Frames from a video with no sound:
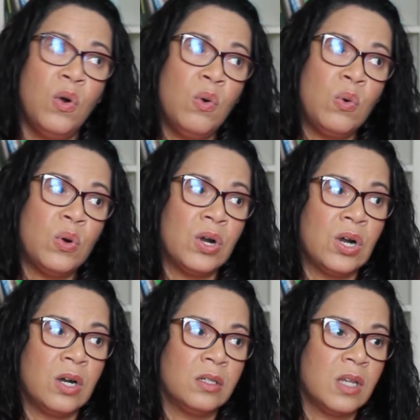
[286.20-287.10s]

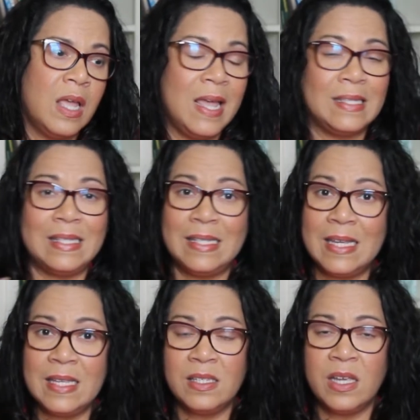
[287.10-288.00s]
or a
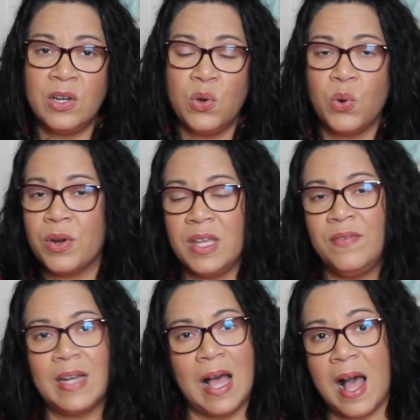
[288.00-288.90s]
season or
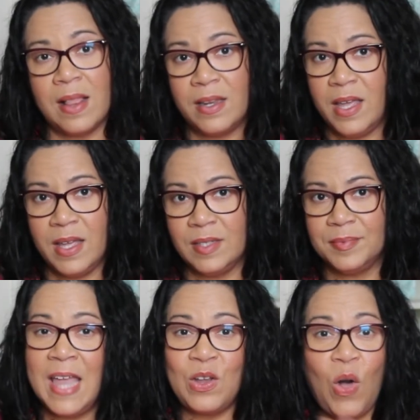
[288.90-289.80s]
even a holiday.
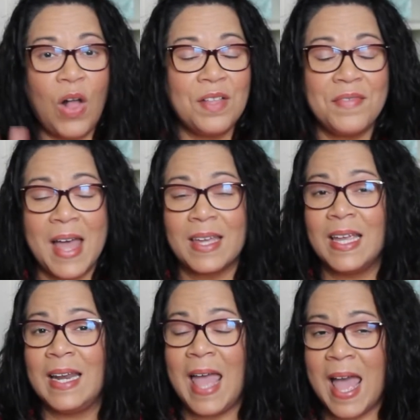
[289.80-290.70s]
And all of that
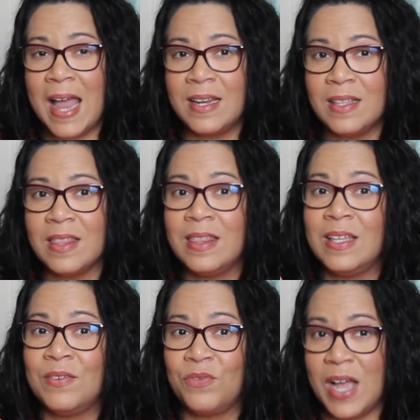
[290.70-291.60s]
can add
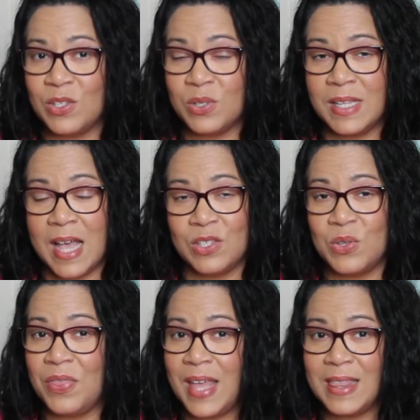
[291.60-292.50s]
the razzle
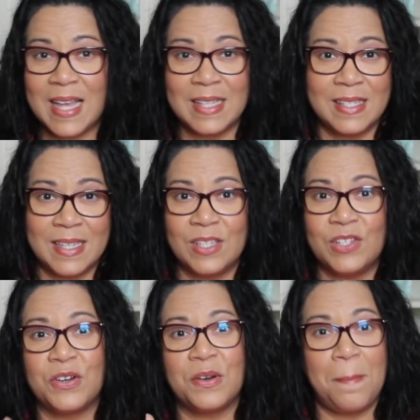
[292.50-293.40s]
dazzle that that
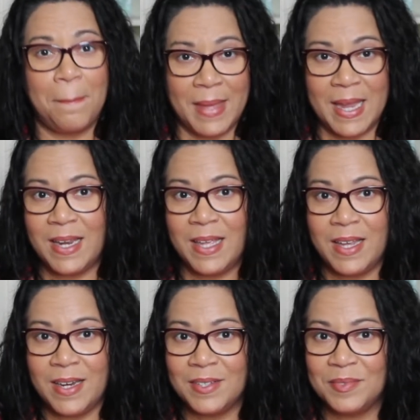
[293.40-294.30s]
center may
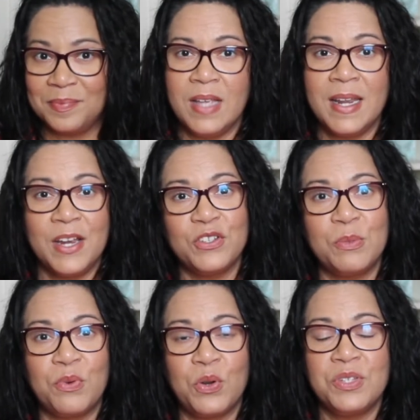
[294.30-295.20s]
need. And here's a
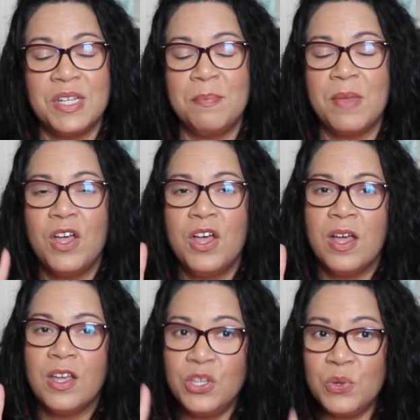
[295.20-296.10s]
pro tip:
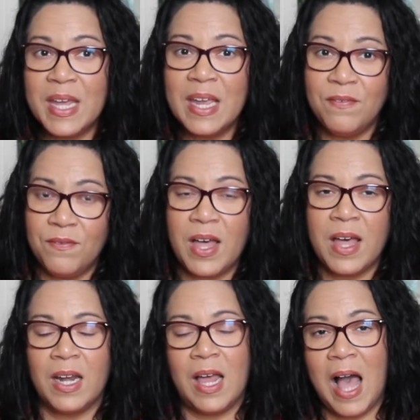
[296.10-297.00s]
you can
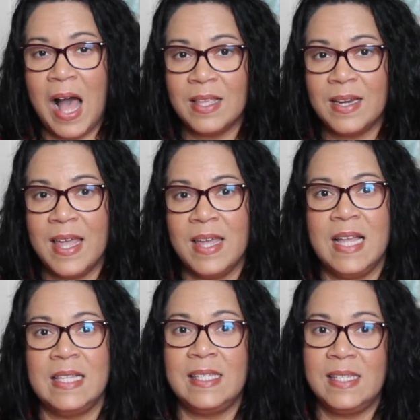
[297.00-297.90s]
find holiday
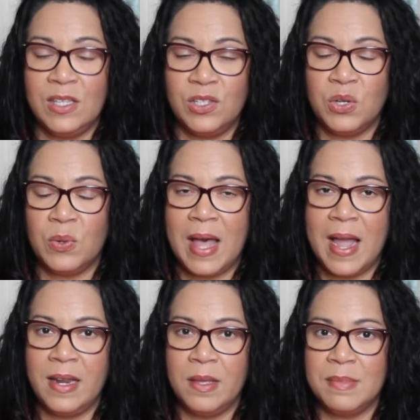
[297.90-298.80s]
and seasonal
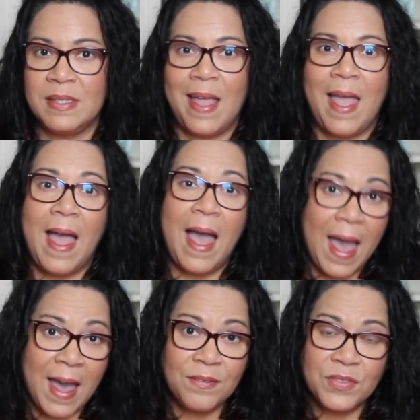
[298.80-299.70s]
items
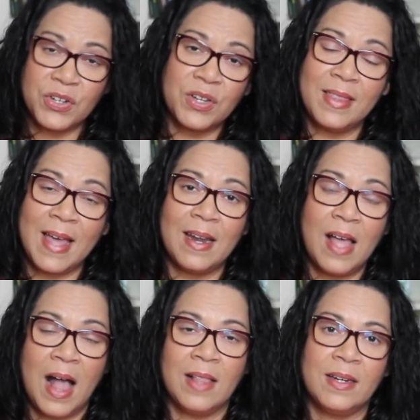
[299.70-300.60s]
after that
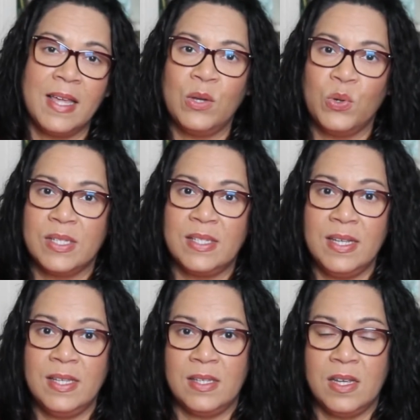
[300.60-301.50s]
holiday or
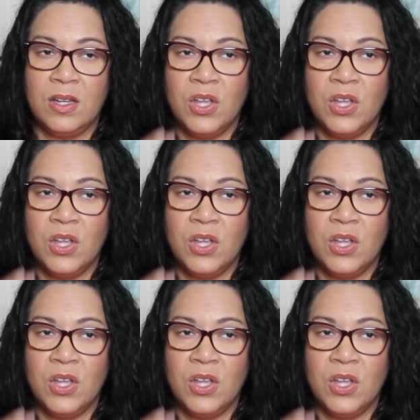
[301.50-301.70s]
season.